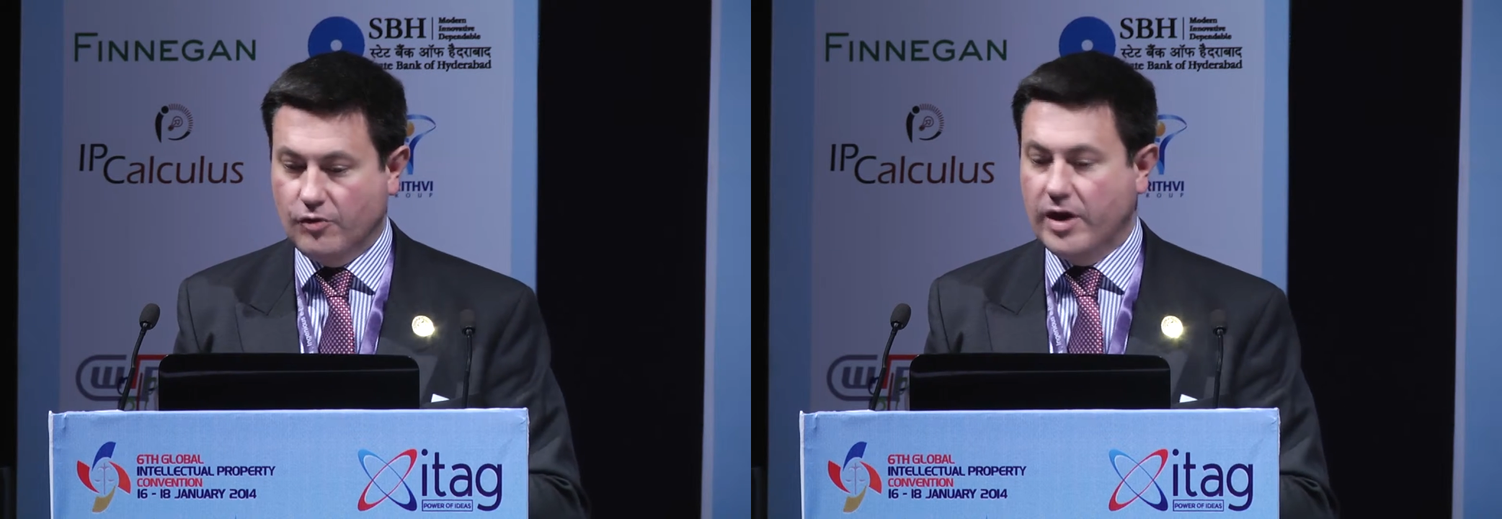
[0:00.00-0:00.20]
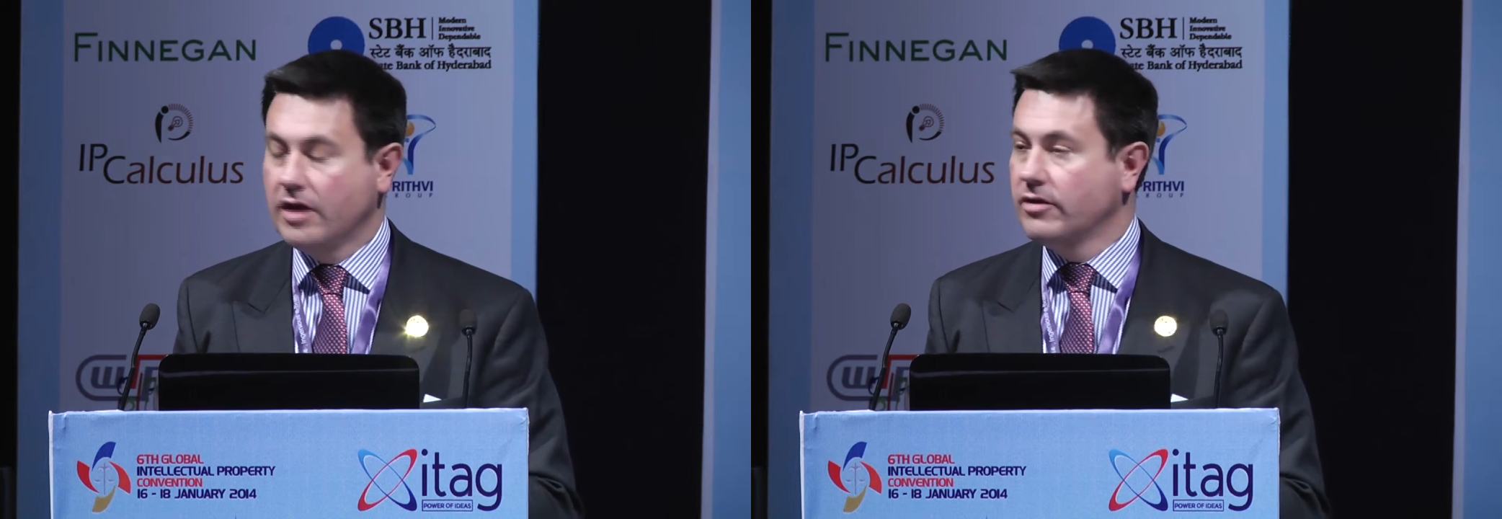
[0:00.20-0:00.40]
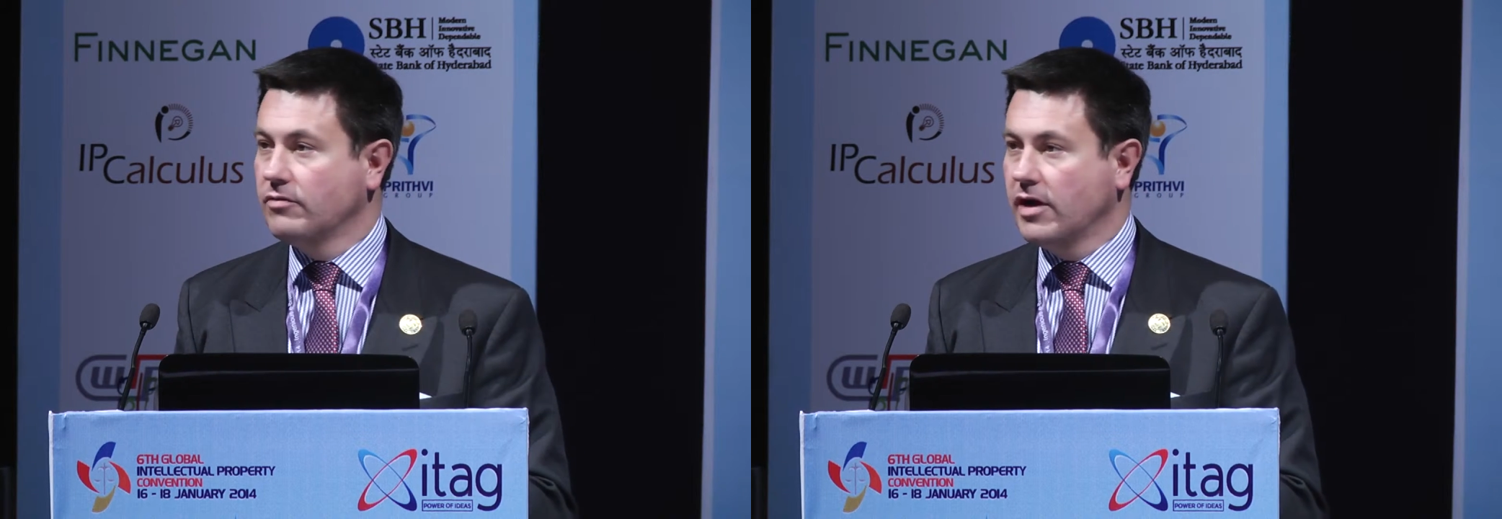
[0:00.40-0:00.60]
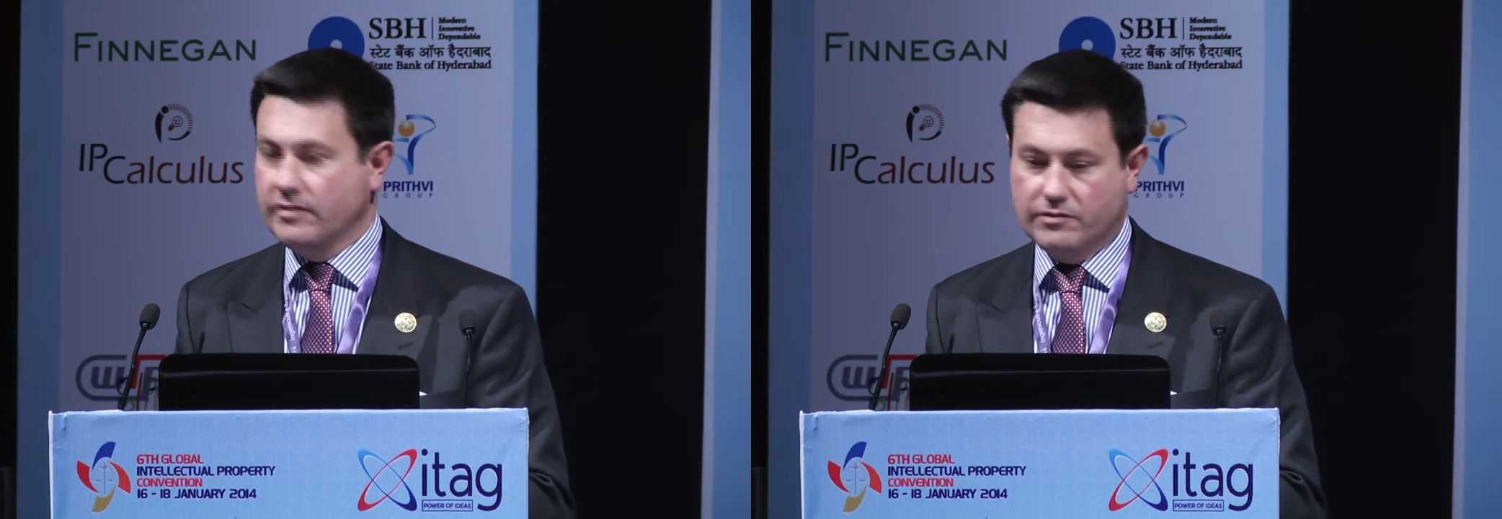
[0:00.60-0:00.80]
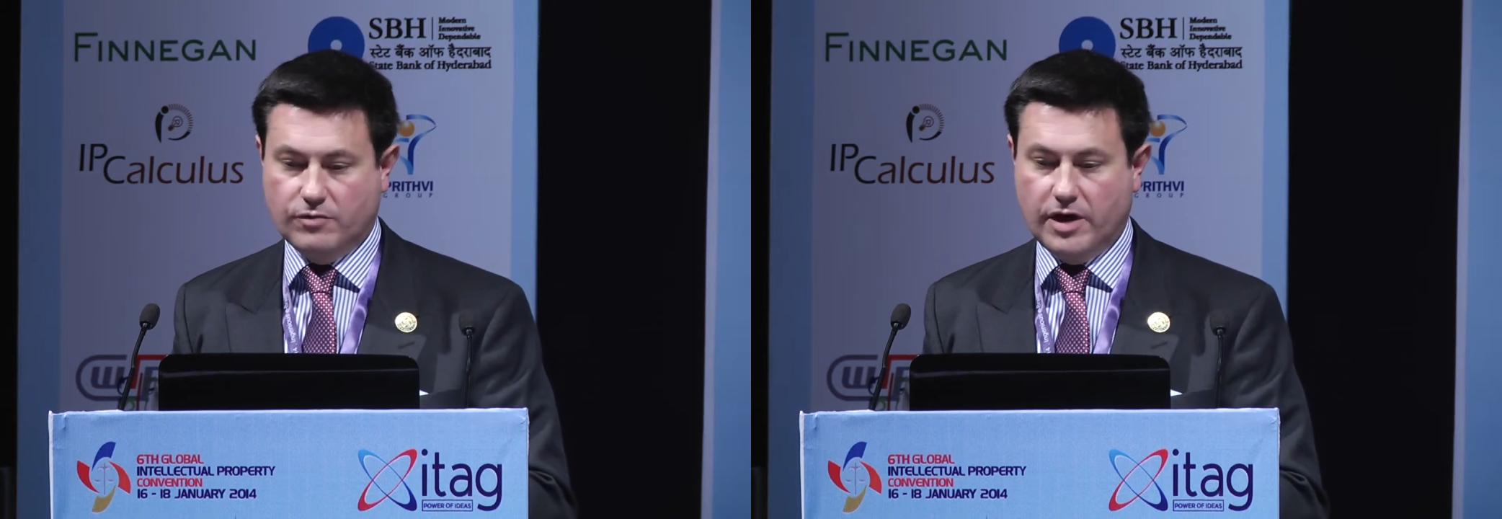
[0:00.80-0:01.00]
or any other
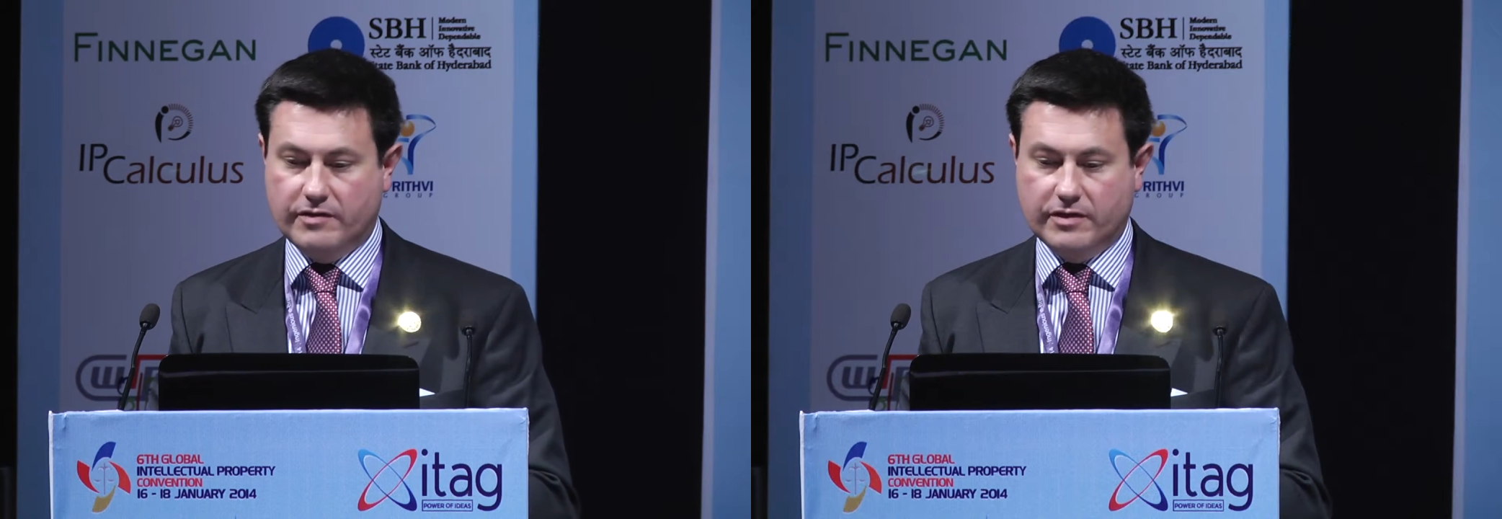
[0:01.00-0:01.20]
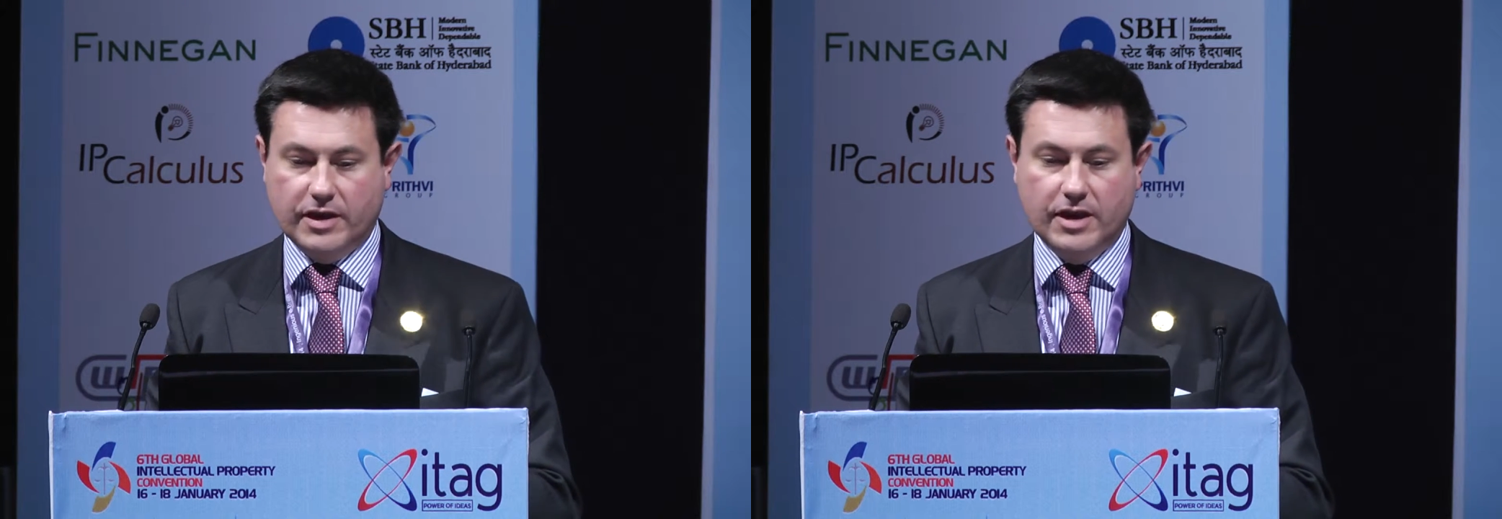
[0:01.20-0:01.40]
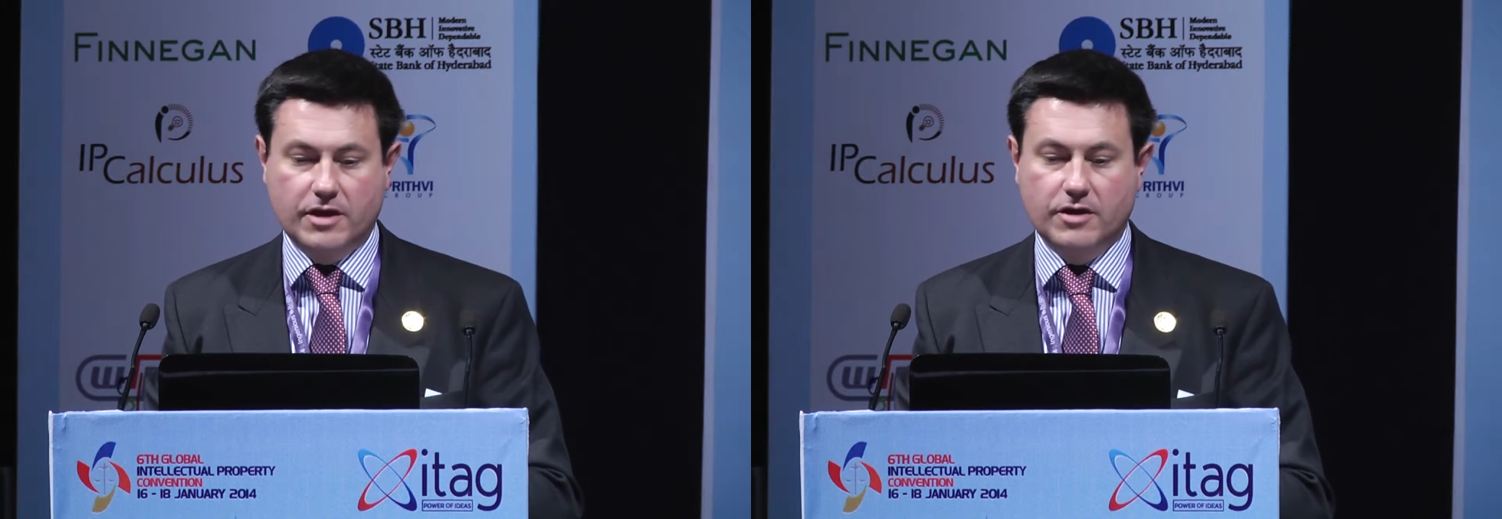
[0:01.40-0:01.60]
rights arising